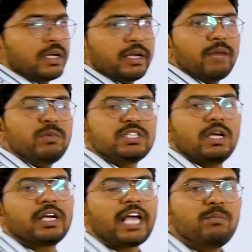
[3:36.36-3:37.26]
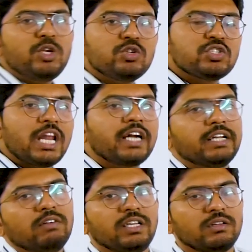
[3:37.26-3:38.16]
can be used
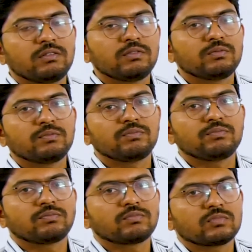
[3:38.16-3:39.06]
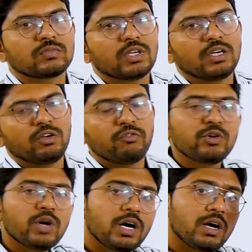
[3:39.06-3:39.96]
selectively. If you
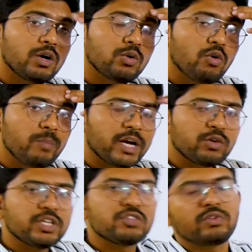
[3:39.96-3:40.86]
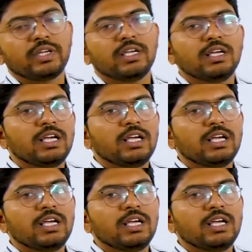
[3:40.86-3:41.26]
go back to history,